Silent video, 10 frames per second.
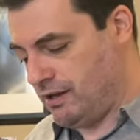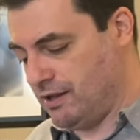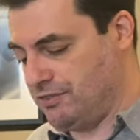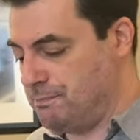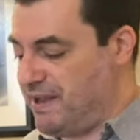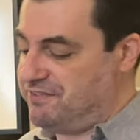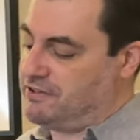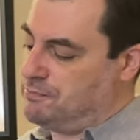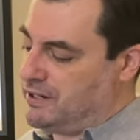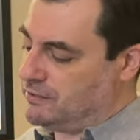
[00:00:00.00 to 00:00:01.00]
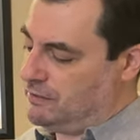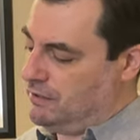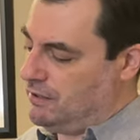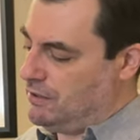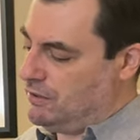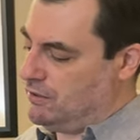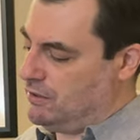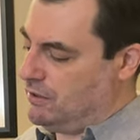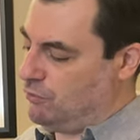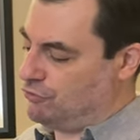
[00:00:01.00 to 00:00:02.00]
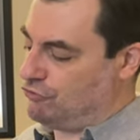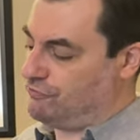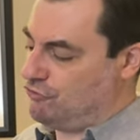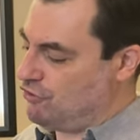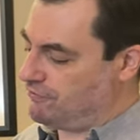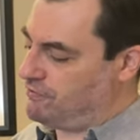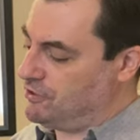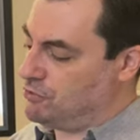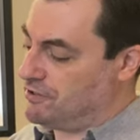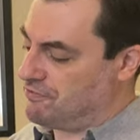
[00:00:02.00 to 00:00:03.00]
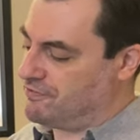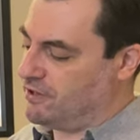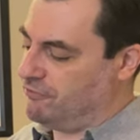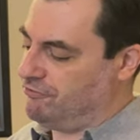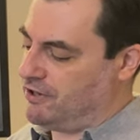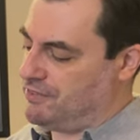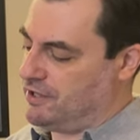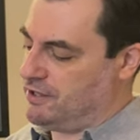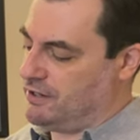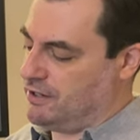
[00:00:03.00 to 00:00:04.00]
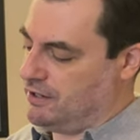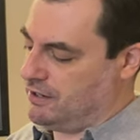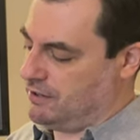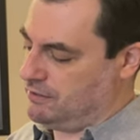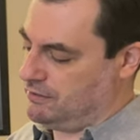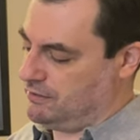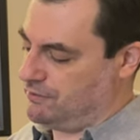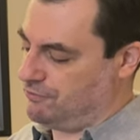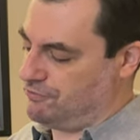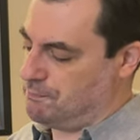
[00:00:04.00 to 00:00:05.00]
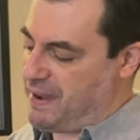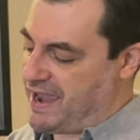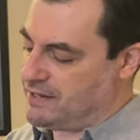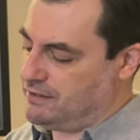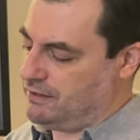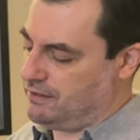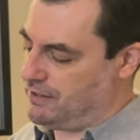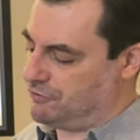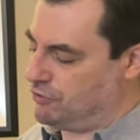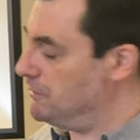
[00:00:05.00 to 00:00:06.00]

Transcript: Uh, the basic model, uh, which is just the unit itself, and then there's a band that you